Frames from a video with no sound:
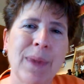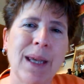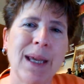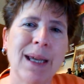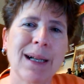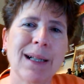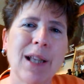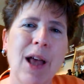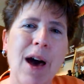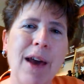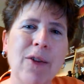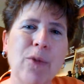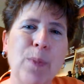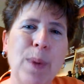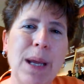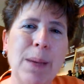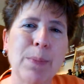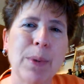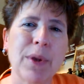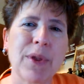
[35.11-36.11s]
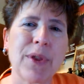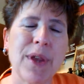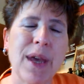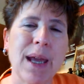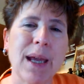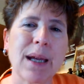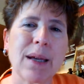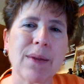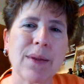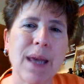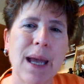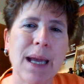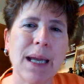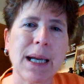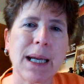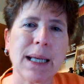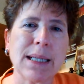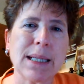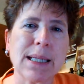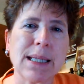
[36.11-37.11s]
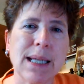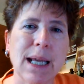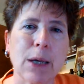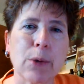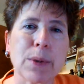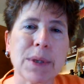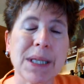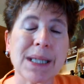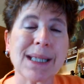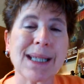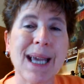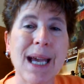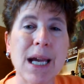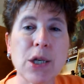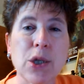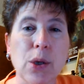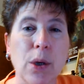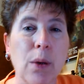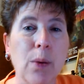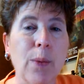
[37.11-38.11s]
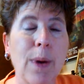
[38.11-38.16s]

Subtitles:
And a lot of people think they can stick with the schedule.